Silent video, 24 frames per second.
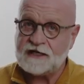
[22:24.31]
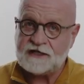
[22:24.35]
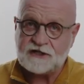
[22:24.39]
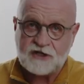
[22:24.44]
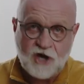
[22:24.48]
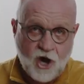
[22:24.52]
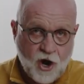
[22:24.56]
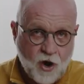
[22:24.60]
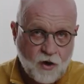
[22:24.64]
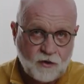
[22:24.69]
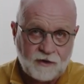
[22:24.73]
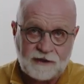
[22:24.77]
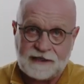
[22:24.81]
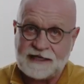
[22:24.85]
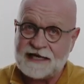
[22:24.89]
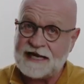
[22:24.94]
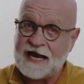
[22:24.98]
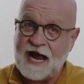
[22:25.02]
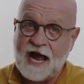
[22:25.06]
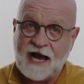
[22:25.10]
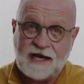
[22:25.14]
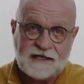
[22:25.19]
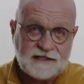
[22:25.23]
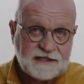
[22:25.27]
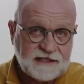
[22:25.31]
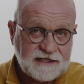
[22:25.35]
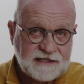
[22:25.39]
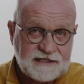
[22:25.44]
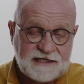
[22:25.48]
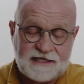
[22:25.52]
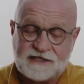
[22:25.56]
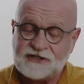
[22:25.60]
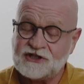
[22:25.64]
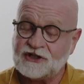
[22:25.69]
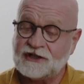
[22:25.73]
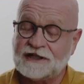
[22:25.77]
totally,
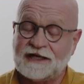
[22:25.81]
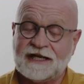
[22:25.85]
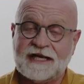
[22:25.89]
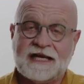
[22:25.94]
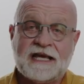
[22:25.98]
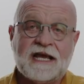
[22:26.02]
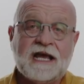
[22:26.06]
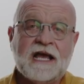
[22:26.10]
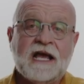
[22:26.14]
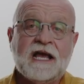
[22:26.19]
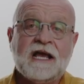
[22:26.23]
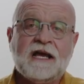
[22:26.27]
unconditionally